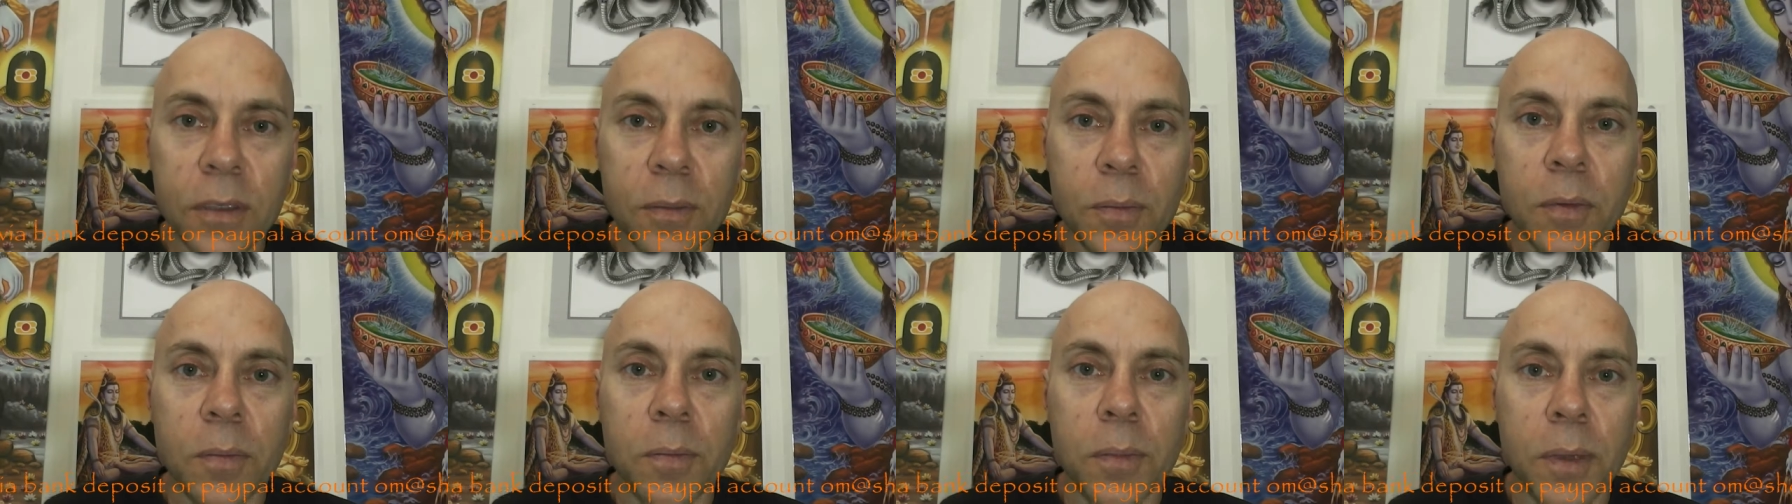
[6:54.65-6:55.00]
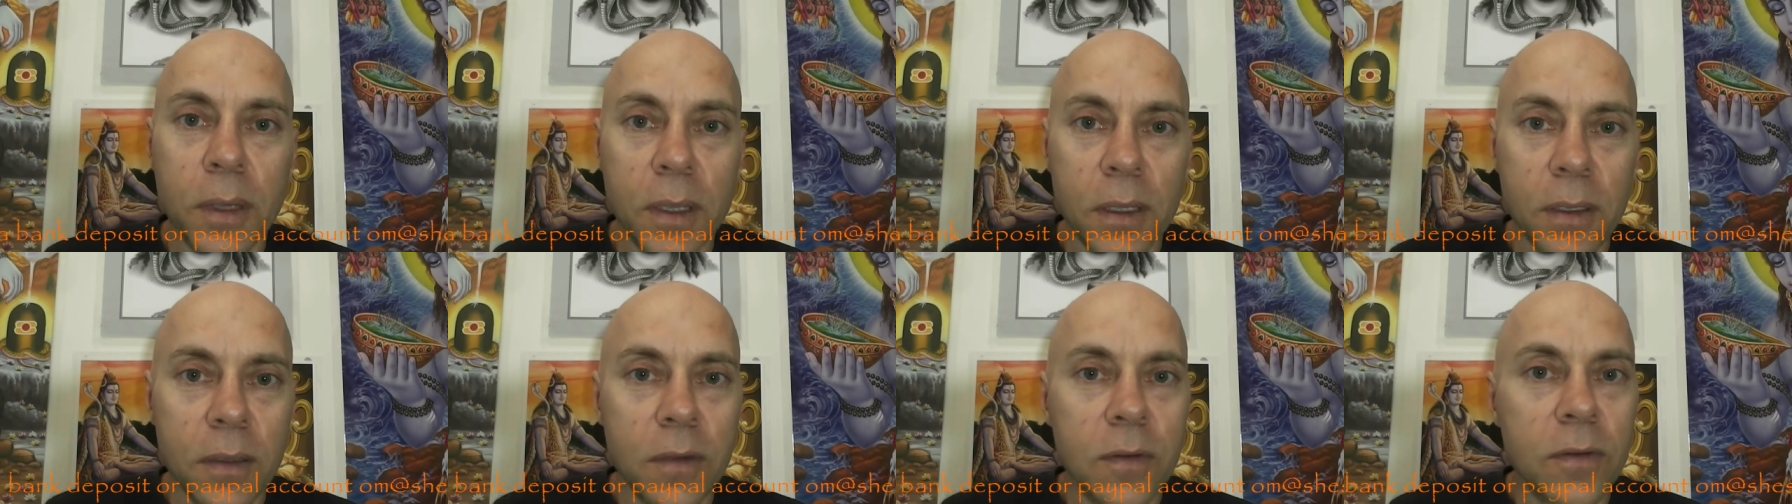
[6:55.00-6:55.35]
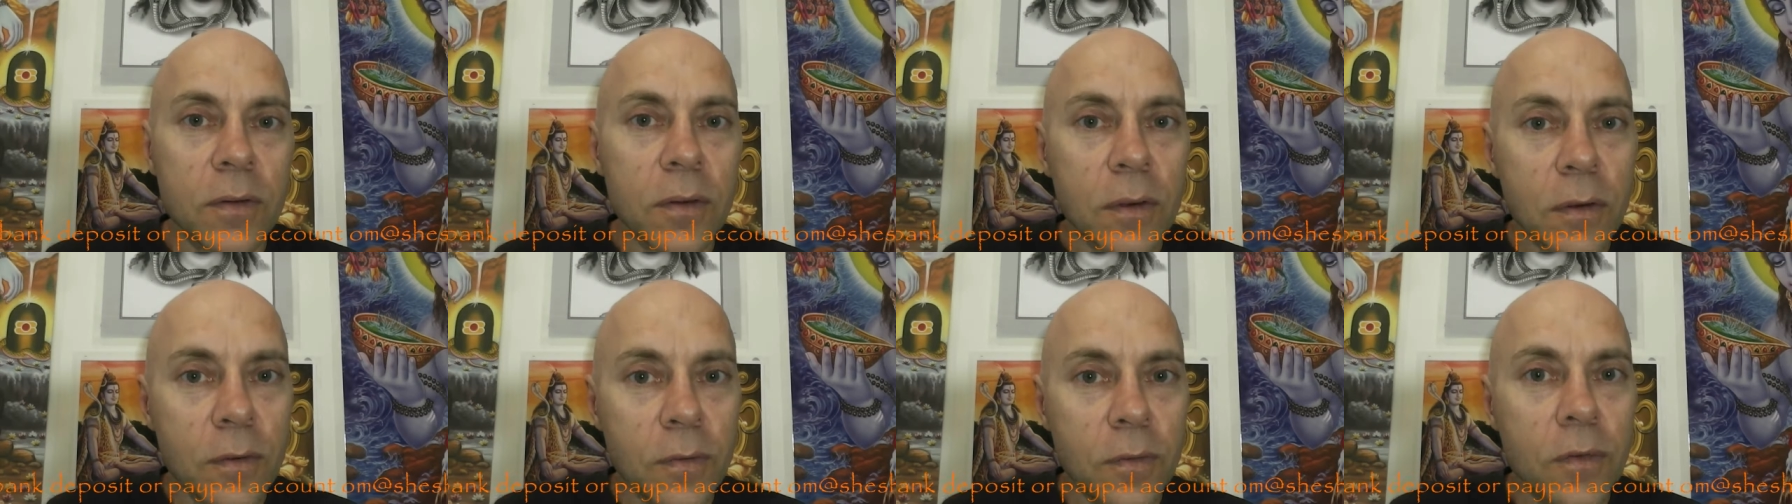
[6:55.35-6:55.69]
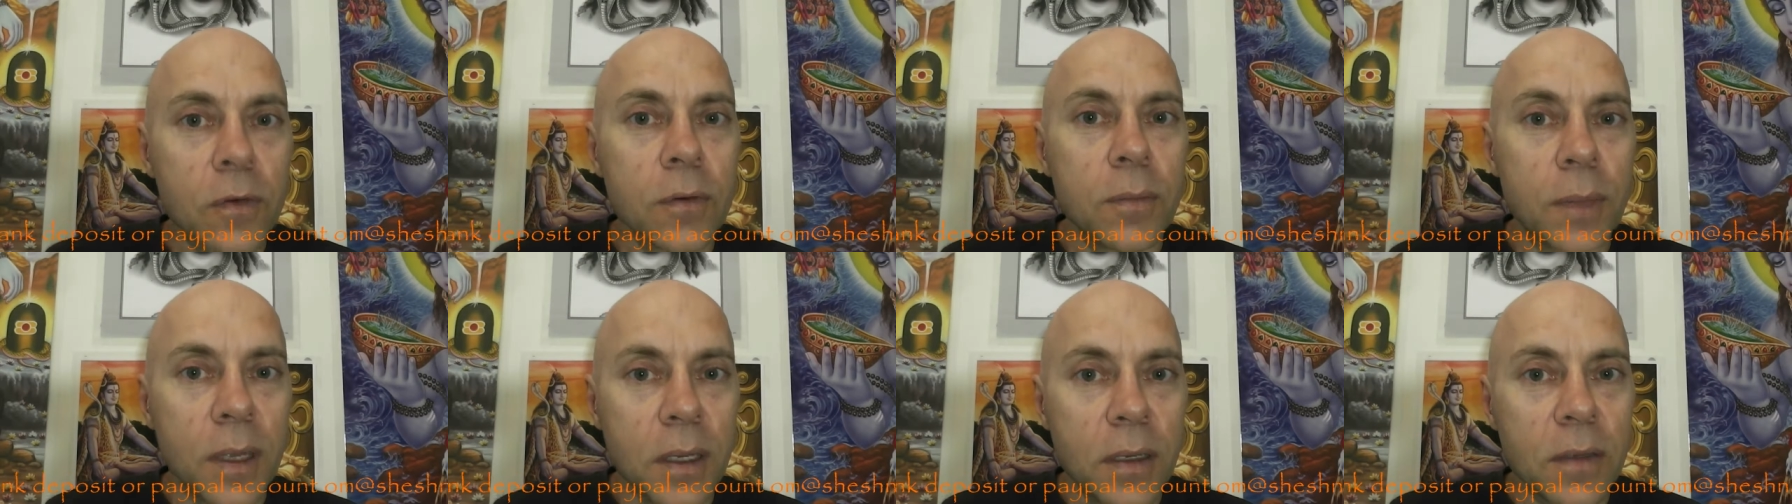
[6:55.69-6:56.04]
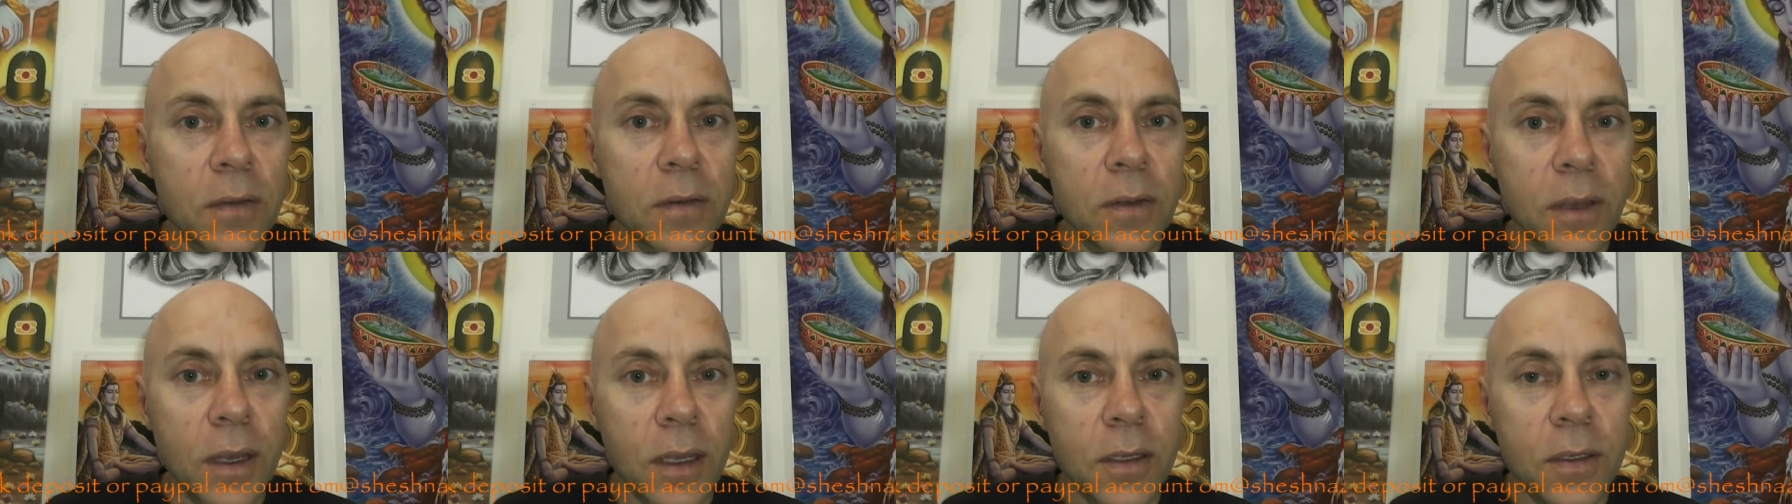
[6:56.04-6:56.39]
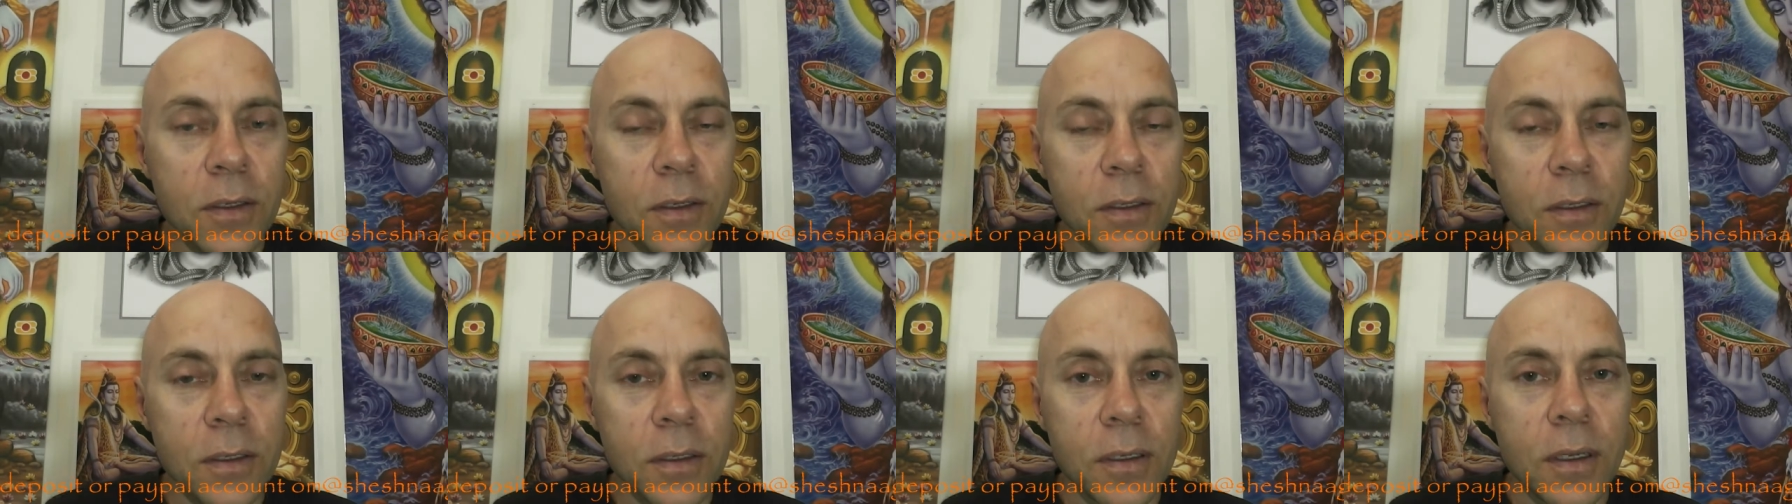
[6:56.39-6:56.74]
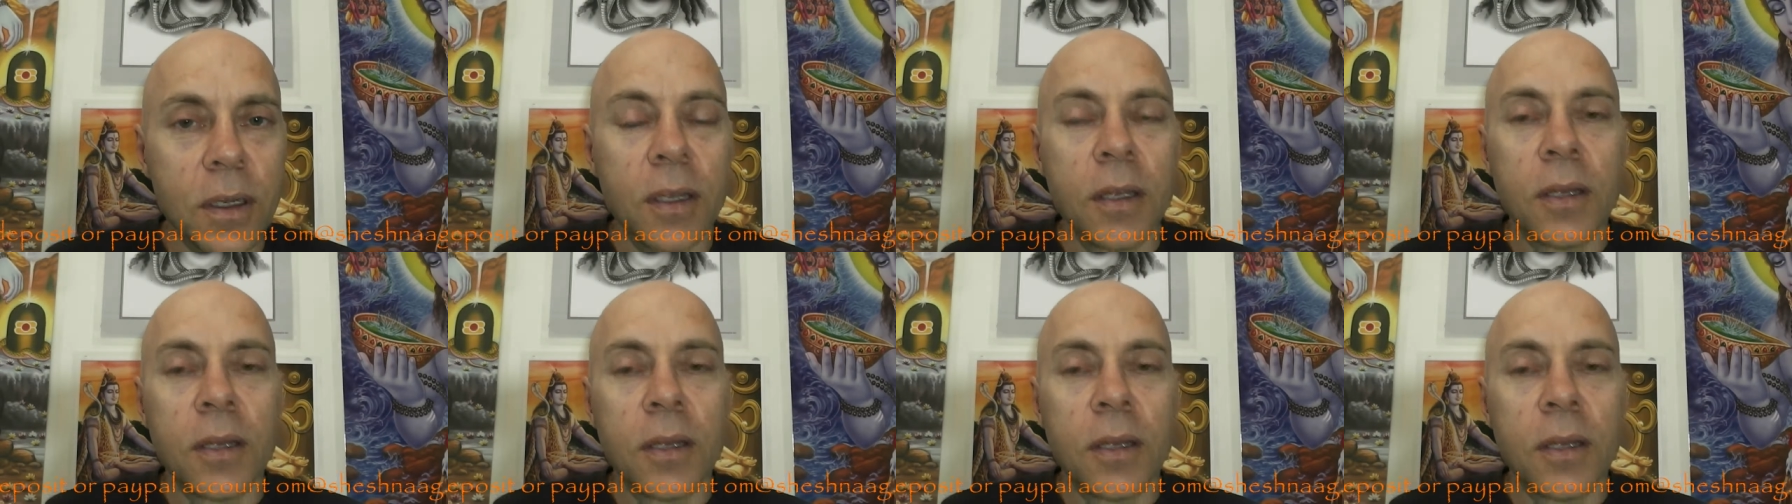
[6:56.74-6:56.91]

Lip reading: prepare yourself for meditation.